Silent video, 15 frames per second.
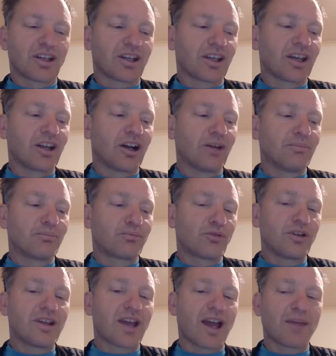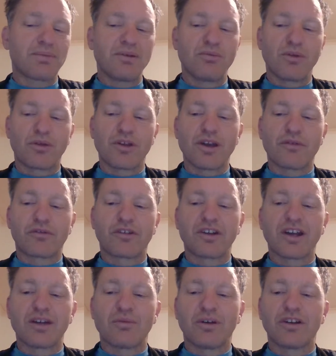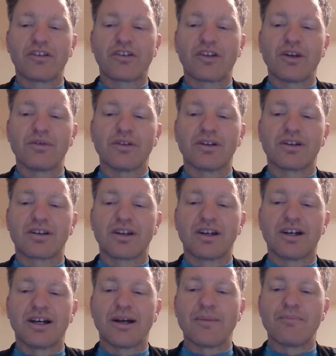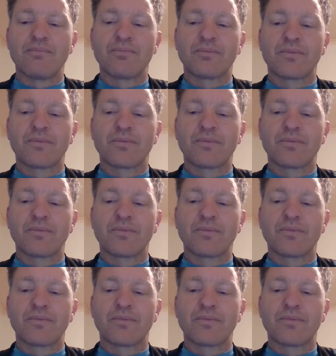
and I'm pretty happy with the FT817